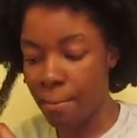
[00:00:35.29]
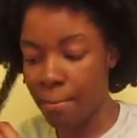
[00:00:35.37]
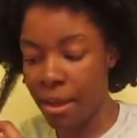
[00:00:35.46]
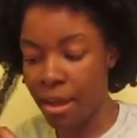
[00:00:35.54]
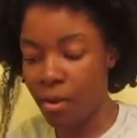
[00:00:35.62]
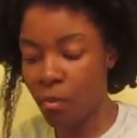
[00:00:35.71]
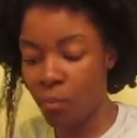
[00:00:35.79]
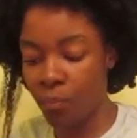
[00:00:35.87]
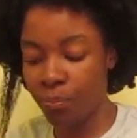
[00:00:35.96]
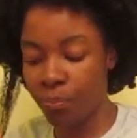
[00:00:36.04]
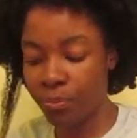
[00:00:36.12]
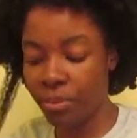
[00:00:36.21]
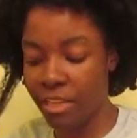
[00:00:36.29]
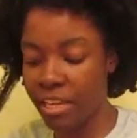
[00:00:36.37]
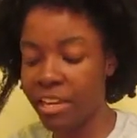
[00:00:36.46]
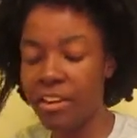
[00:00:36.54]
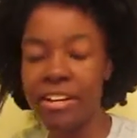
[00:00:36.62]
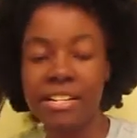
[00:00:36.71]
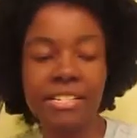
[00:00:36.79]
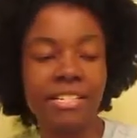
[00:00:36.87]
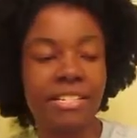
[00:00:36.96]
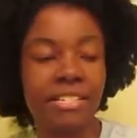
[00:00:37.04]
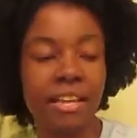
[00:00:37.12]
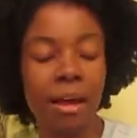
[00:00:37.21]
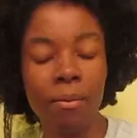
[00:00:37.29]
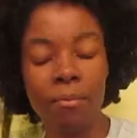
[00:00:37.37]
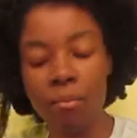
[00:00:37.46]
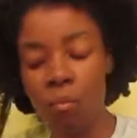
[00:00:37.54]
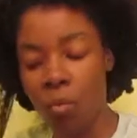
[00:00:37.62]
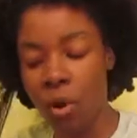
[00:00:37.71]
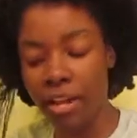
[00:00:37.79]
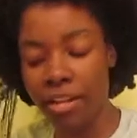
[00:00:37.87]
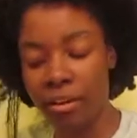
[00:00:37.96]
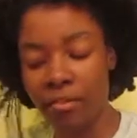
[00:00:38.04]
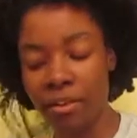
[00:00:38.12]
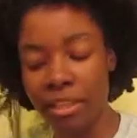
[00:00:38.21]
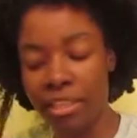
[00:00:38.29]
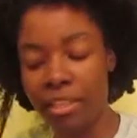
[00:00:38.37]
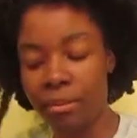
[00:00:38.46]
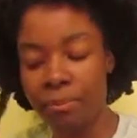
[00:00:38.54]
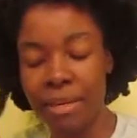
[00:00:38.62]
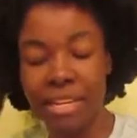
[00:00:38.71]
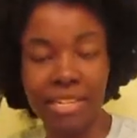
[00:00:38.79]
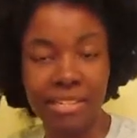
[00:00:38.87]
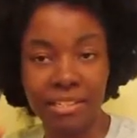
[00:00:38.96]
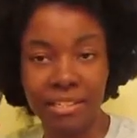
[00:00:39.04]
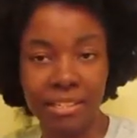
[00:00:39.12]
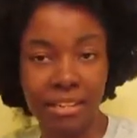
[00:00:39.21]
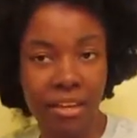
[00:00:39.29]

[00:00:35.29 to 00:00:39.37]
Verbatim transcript: But here is somewhat of a little piece